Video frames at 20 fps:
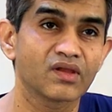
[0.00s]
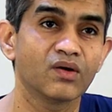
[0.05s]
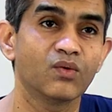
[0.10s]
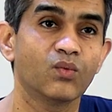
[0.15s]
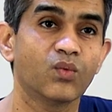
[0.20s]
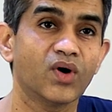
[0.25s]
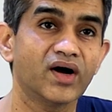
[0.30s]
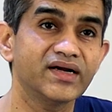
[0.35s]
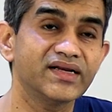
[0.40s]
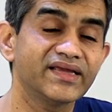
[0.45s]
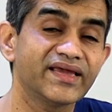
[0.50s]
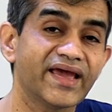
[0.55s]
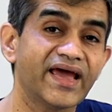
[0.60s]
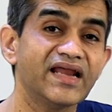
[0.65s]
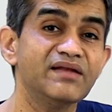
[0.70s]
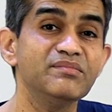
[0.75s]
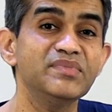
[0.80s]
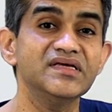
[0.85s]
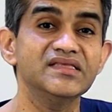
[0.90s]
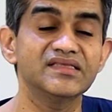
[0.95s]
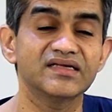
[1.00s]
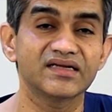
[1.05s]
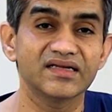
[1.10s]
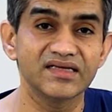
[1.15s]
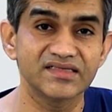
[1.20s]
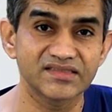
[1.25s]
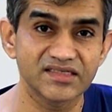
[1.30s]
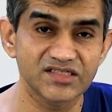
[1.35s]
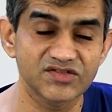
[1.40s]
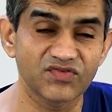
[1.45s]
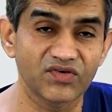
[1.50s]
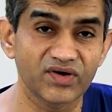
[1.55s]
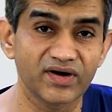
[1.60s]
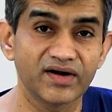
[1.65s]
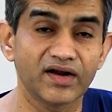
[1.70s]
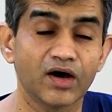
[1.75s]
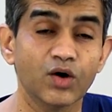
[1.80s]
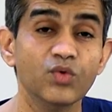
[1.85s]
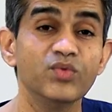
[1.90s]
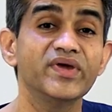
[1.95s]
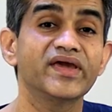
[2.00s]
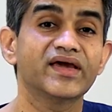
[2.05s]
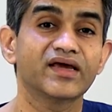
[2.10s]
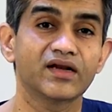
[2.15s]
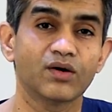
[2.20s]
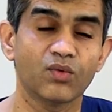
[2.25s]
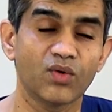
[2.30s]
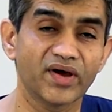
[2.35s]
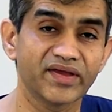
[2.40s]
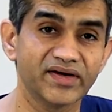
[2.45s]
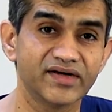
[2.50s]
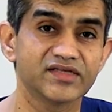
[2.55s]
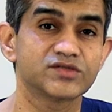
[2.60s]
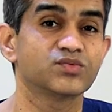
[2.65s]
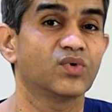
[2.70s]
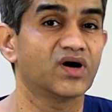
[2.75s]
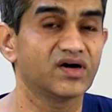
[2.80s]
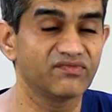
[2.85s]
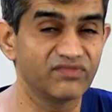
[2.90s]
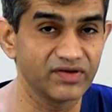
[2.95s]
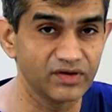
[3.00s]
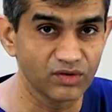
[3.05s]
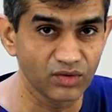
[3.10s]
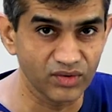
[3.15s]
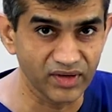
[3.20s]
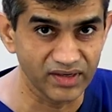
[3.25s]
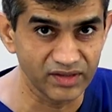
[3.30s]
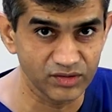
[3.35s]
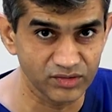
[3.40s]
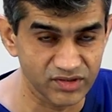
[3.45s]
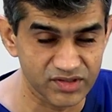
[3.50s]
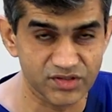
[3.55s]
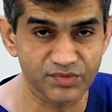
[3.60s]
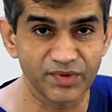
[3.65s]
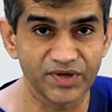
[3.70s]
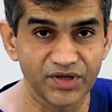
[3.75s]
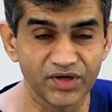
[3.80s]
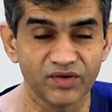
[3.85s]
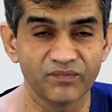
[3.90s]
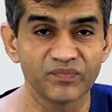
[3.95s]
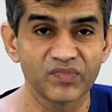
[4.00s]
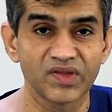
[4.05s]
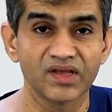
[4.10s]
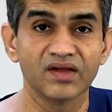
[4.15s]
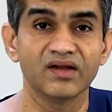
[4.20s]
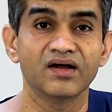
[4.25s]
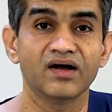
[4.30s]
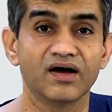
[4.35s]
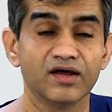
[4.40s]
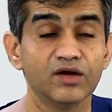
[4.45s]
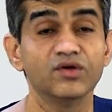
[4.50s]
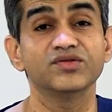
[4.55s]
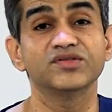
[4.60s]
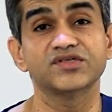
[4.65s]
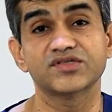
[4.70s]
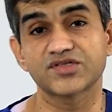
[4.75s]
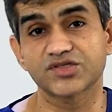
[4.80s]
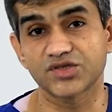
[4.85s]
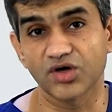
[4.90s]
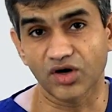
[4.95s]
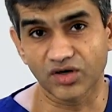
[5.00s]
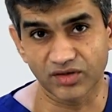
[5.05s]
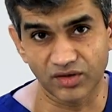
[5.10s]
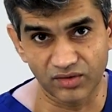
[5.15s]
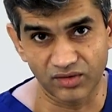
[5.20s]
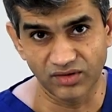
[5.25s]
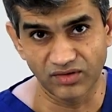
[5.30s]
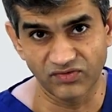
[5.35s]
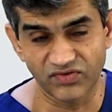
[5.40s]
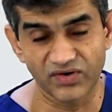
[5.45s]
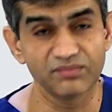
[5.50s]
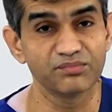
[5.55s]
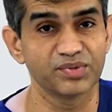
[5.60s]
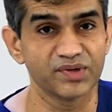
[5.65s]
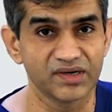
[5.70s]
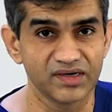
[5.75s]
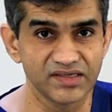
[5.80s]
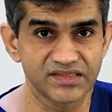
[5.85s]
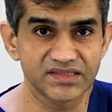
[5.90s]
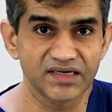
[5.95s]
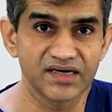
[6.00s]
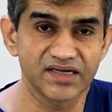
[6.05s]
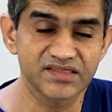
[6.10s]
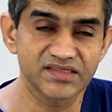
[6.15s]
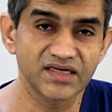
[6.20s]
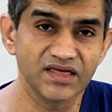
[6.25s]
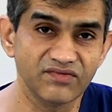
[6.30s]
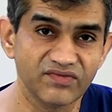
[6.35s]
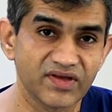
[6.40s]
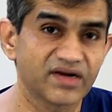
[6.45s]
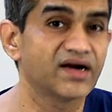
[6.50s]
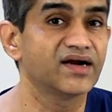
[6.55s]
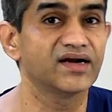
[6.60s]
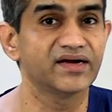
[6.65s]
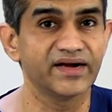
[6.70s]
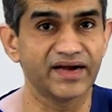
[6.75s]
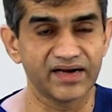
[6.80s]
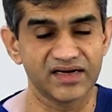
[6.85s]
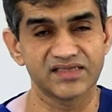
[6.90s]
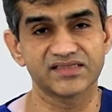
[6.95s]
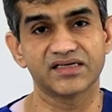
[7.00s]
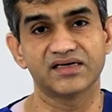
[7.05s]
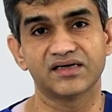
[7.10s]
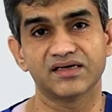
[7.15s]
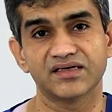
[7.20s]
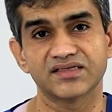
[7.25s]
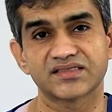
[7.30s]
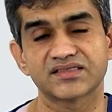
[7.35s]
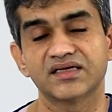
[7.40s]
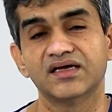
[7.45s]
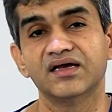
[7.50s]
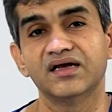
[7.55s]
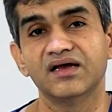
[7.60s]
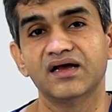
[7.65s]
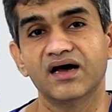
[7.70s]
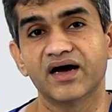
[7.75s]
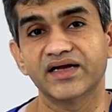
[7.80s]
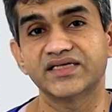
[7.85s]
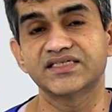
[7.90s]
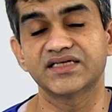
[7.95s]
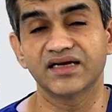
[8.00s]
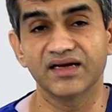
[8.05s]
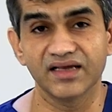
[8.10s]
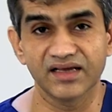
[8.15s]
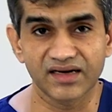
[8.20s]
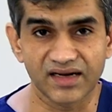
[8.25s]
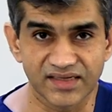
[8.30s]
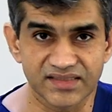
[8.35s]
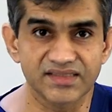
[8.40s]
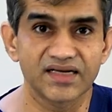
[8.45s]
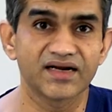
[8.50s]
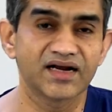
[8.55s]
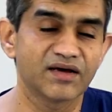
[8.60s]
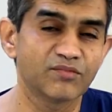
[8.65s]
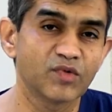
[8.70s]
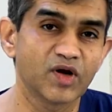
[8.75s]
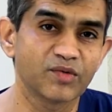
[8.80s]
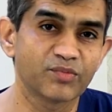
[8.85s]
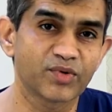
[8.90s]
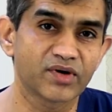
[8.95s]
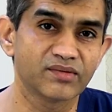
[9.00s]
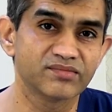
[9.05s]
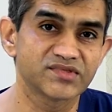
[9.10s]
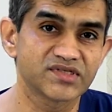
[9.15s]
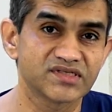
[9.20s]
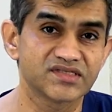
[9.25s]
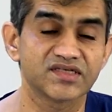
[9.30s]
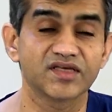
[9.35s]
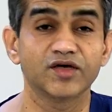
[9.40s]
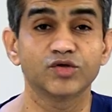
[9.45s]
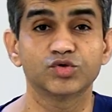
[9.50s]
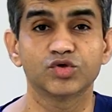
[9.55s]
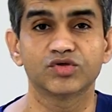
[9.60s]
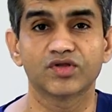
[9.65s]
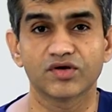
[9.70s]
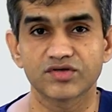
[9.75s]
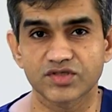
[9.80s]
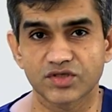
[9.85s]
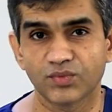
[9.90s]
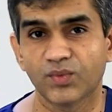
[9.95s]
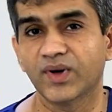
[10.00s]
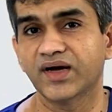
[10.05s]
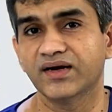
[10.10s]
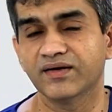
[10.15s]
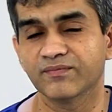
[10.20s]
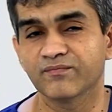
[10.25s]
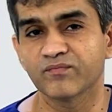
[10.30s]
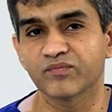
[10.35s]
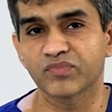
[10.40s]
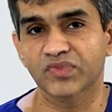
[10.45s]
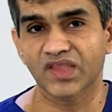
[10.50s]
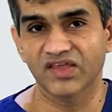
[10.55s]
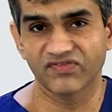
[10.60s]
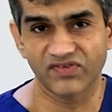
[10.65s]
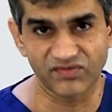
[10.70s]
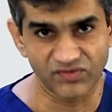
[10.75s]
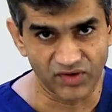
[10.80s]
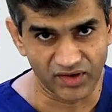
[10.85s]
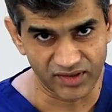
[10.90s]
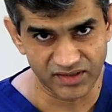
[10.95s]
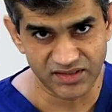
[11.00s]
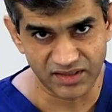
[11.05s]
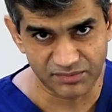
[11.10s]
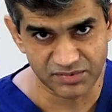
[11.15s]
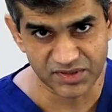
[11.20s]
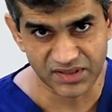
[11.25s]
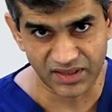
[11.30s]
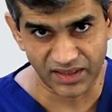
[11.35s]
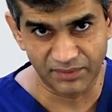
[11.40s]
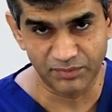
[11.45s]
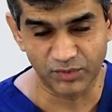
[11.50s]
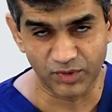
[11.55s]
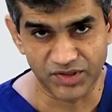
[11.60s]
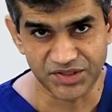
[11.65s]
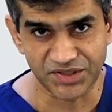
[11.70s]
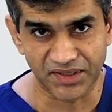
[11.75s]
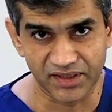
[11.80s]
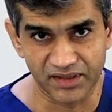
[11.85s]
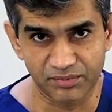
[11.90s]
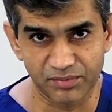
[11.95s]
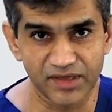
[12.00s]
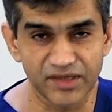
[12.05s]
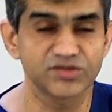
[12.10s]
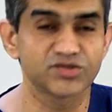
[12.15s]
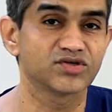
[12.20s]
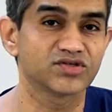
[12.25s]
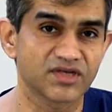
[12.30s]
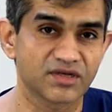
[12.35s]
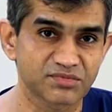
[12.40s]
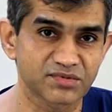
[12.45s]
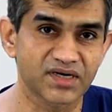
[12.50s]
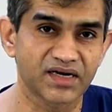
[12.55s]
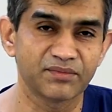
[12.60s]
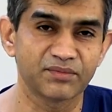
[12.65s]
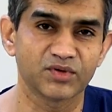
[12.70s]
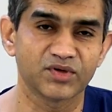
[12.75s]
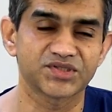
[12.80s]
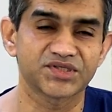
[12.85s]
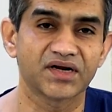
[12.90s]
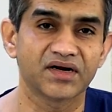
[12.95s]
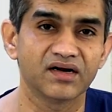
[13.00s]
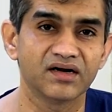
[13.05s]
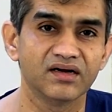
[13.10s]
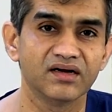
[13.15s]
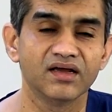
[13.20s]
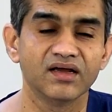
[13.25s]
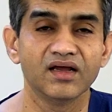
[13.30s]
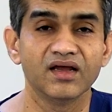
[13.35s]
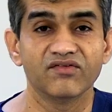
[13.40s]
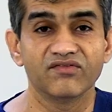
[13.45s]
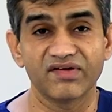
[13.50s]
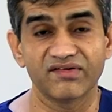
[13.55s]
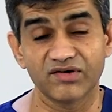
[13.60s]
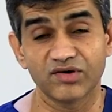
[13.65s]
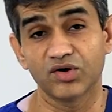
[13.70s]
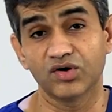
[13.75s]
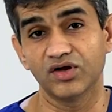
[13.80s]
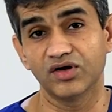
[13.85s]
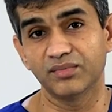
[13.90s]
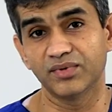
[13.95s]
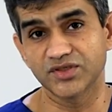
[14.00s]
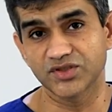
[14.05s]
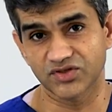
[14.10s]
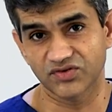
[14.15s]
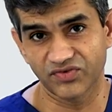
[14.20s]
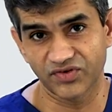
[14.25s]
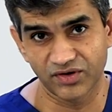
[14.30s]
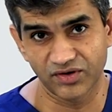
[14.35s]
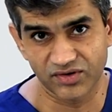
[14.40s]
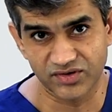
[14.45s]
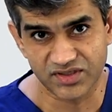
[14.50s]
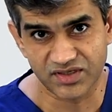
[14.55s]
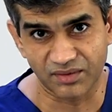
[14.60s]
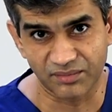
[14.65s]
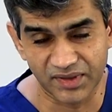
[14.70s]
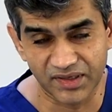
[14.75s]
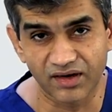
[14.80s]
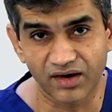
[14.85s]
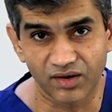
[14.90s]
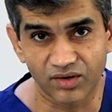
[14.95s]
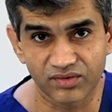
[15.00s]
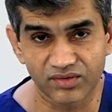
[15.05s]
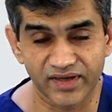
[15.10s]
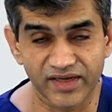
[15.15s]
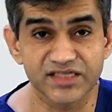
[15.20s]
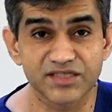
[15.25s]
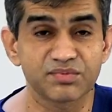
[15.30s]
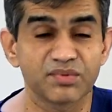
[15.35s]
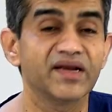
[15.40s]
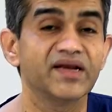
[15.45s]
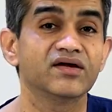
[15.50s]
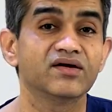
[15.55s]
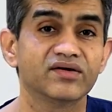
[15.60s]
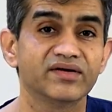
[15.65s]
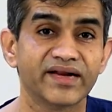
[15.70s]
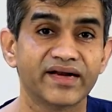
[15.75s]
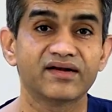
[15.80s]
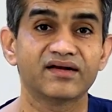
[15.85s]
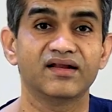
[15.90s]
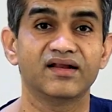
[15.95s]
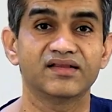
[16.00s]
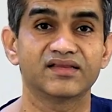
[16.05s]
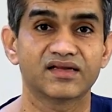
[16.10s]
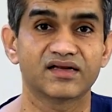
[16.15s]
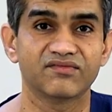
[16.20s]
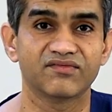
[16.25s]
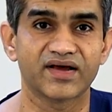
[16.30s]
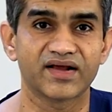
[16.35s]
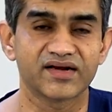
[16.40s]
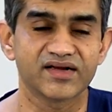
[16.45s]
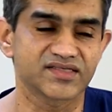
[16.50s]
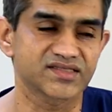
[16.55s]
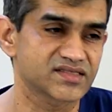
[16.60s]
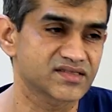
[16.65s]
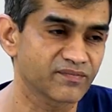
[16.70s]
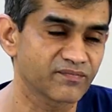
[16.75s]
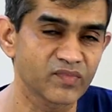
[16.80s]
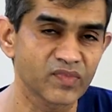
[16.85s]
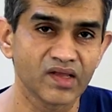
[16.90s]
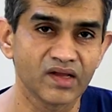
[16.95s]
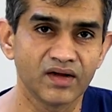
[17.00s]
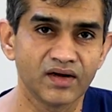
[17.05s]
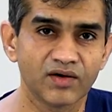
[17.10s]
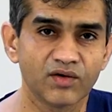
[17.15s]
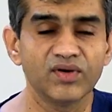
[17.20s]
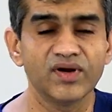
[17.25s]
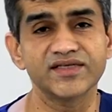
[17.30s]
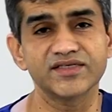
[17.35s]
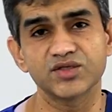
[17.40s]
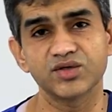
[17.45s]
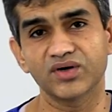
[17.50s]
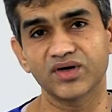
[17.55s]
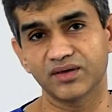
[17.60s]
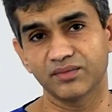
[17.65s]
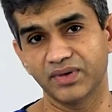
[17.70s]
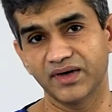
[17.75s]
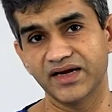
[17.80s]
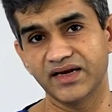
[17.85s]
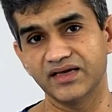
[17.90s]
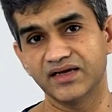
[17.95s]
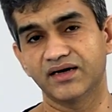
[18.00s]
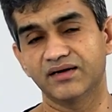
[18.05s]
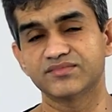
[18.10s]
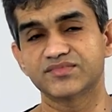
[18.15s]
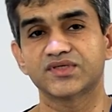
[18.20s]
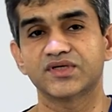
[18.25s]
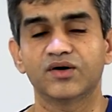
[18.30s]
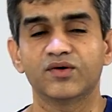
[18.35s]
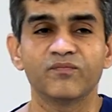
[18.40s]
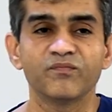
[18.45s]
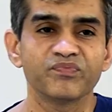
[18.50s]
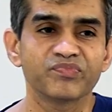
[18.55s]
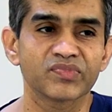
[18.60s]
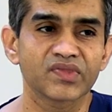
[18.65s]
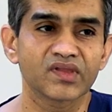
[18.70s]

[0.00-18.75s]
What can be the reasons for it? How we can avoid it is what we'll look into this video. Hello, this is Dr. Arun from Pearls Dentistry. We run our dental centers at Chennai, Raja, Namalipuram since the year 2001. If you have not yet subscribed to our channel, please do subscribe to our channel. We have a whole bunch of videos coming out explaining on dental health and awareness. Now let's look at bleeding gums now.